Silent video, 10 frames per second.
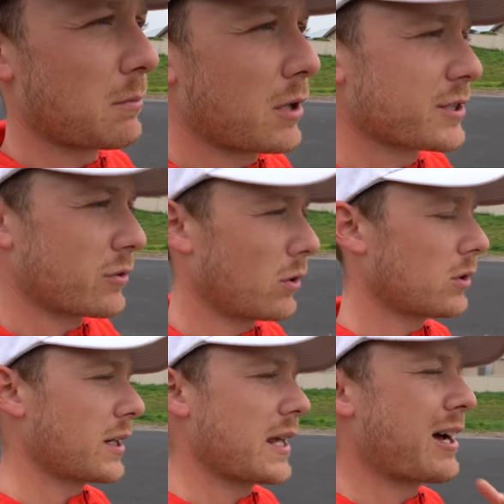in my
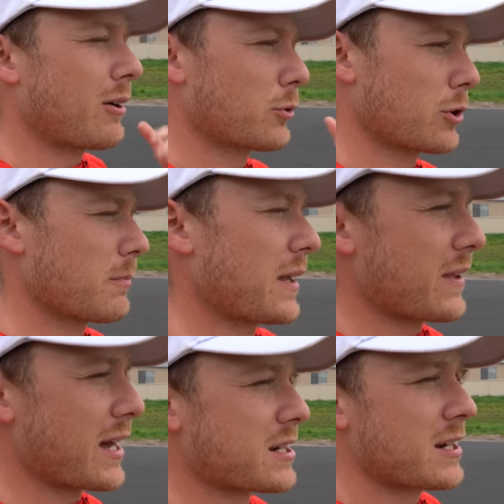soil and how I'm going to mend
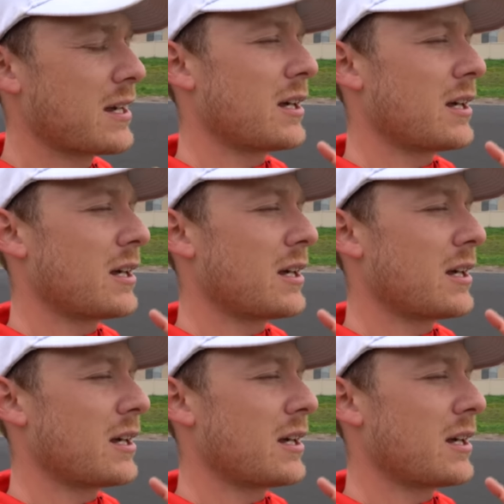that